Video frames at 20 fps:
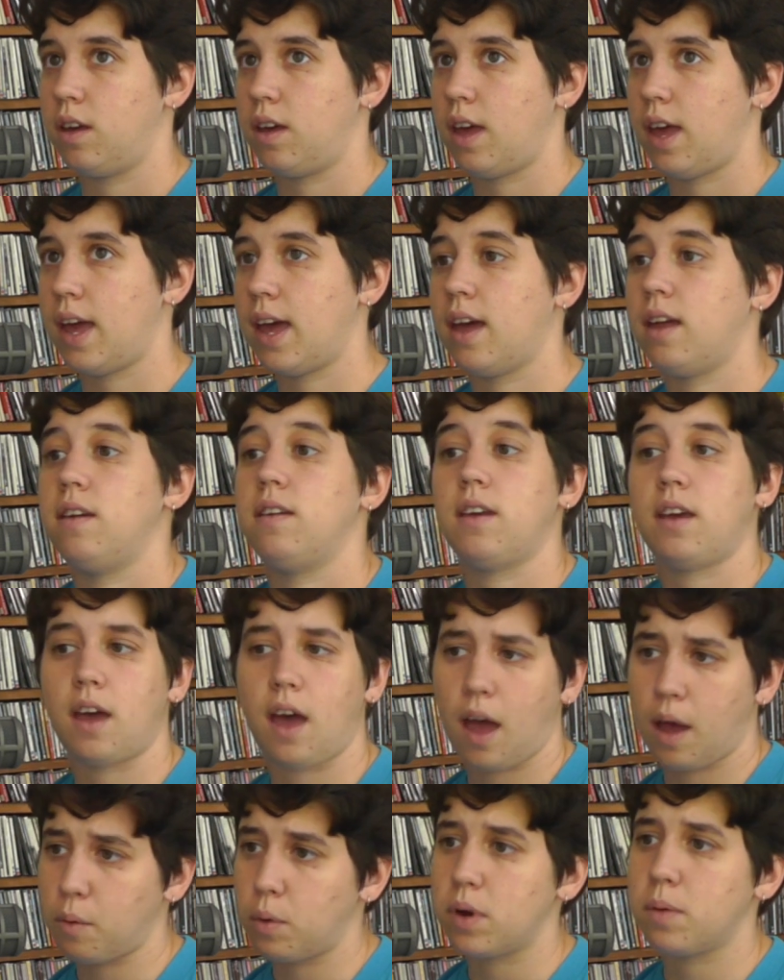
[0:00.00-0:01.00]
And
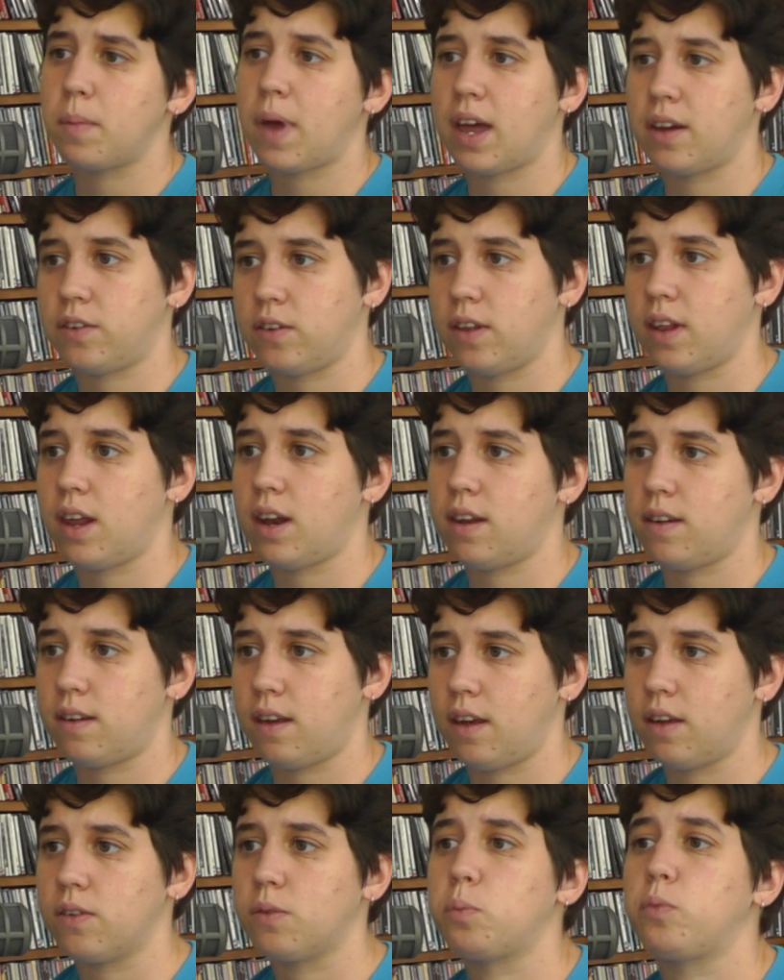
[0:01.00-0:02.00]
I would imagine that it
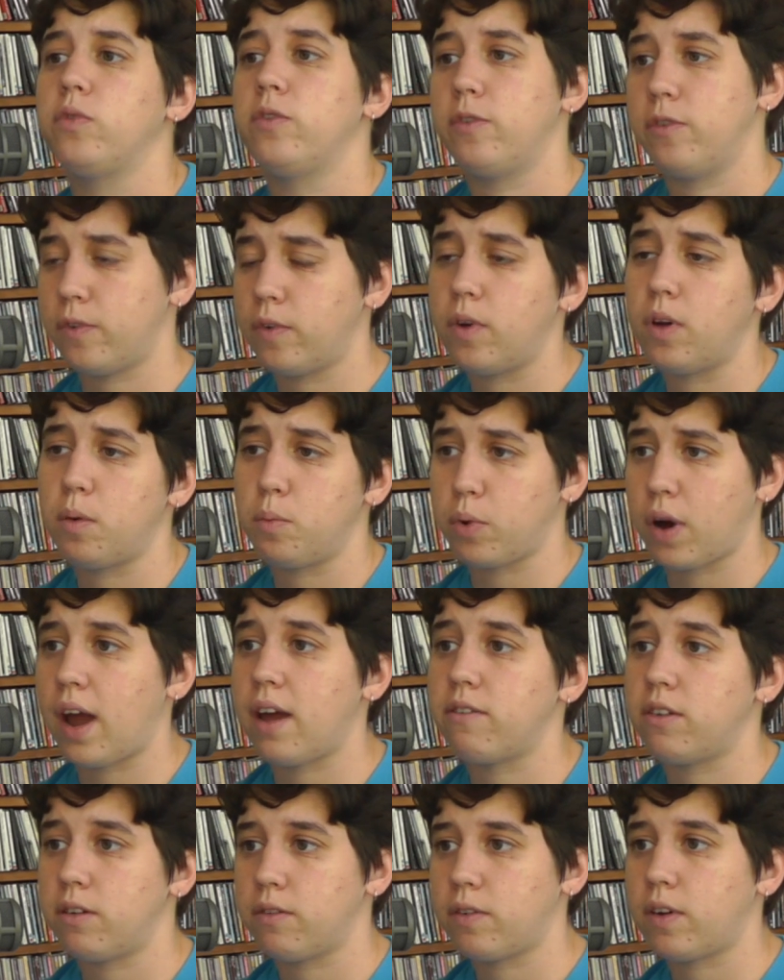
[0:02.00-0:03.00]
takes a
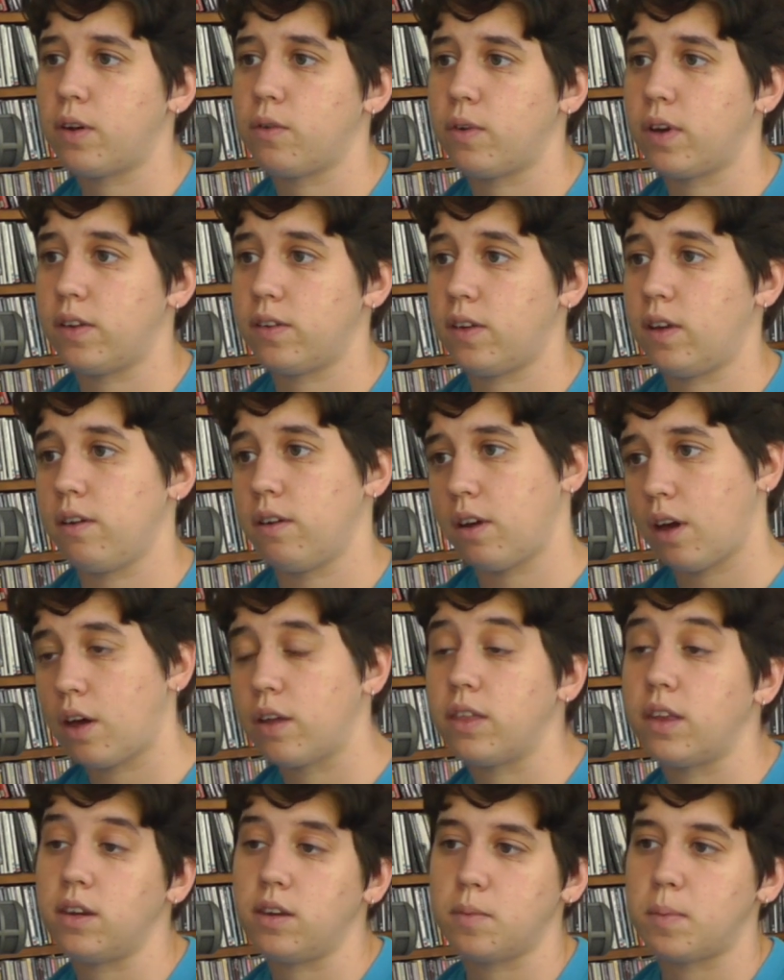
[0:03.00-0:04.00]
private fundraising
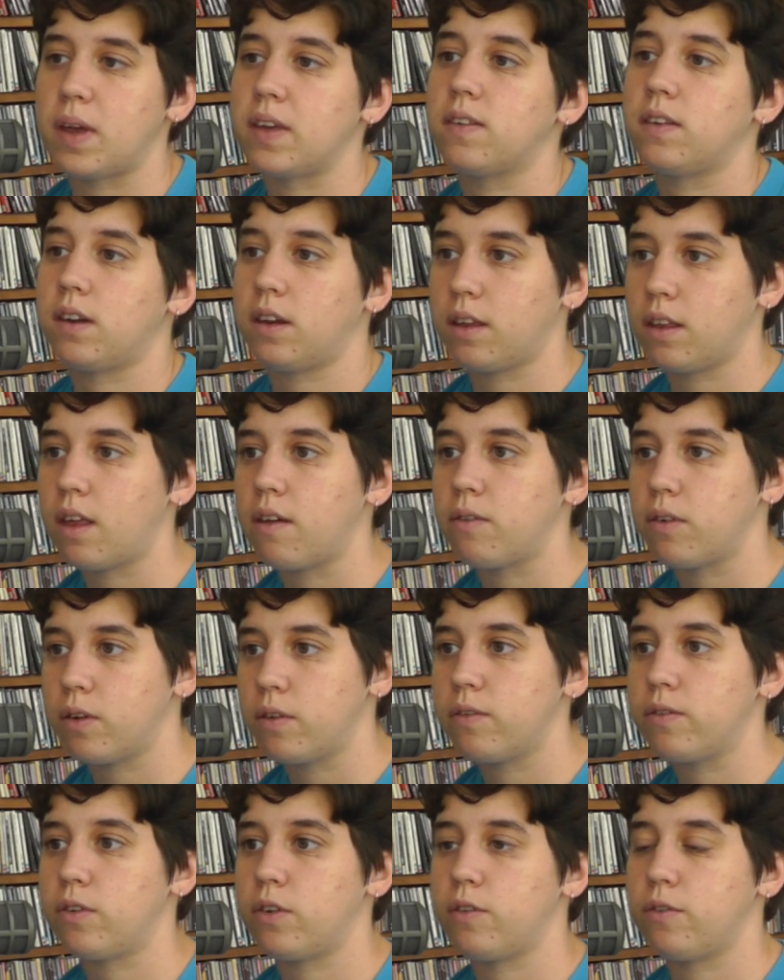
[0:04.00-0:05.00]
on the domestic
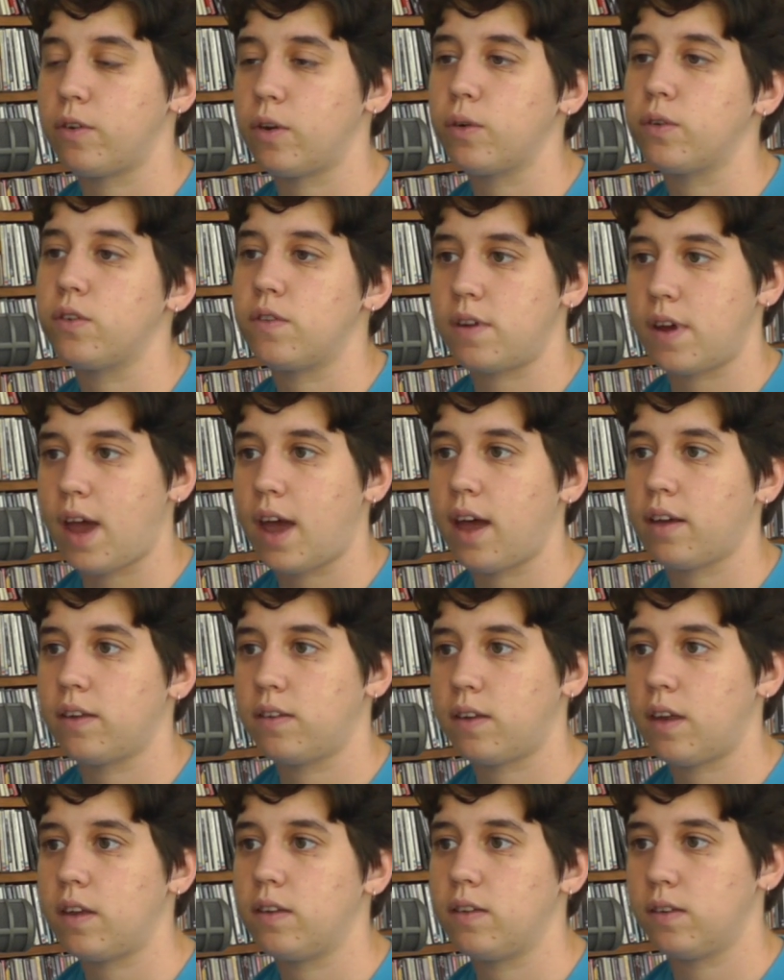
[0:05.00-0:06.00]
level for folks to
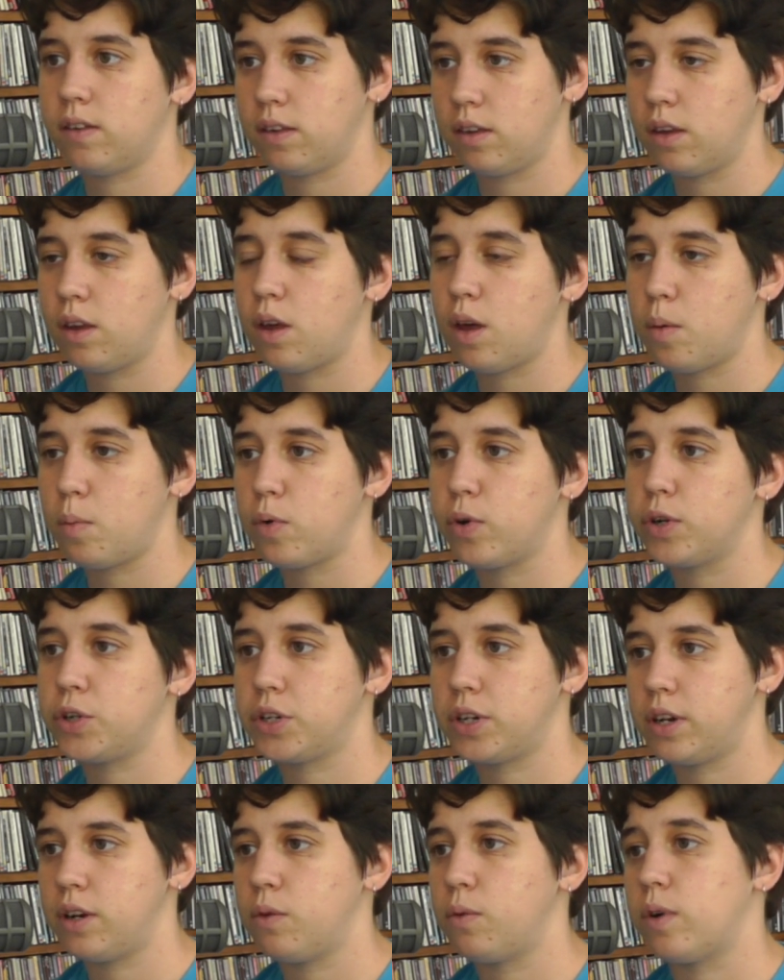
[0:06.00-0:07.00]
access
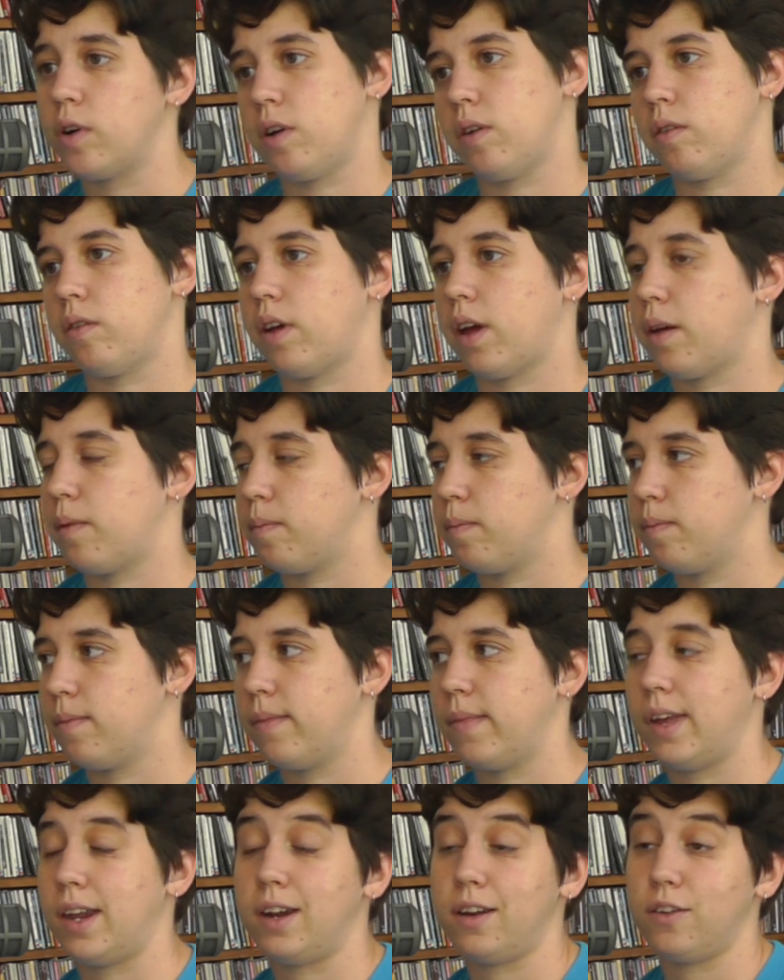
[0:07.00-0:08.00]
abortion, or an
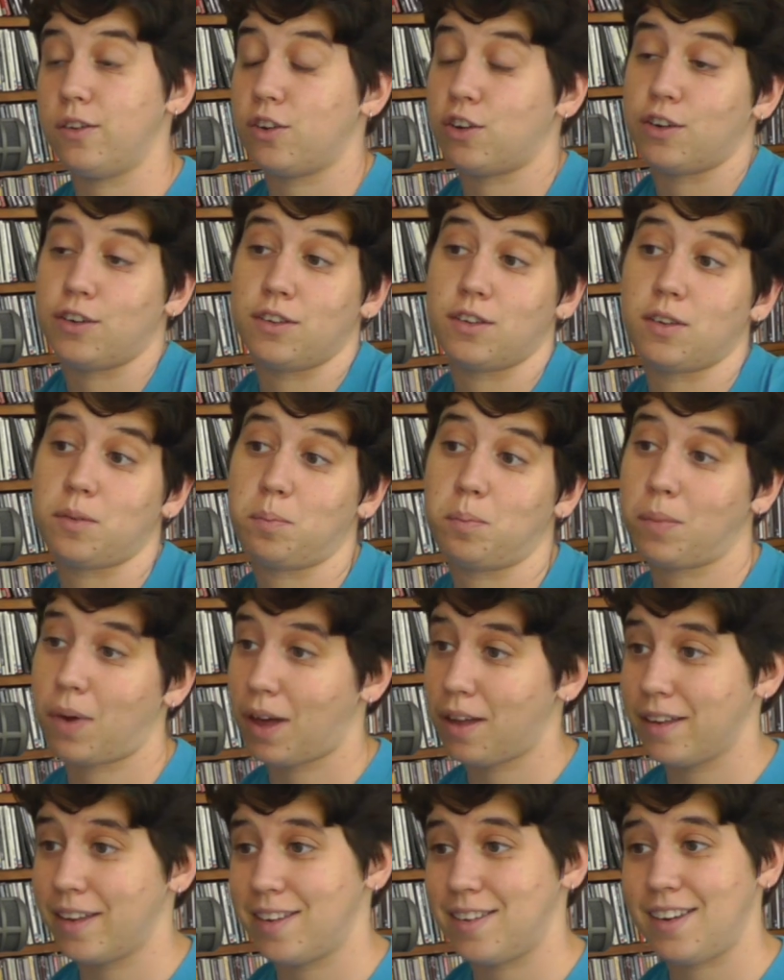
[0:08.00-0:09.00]
insurance
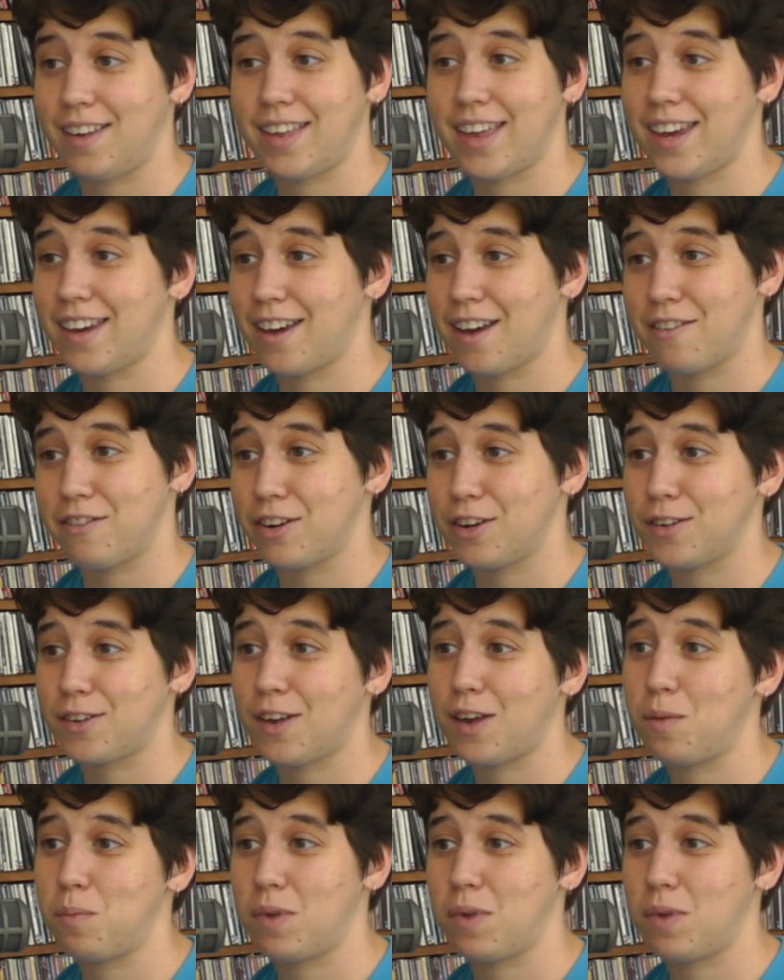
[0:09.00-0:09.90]
policy that covers it.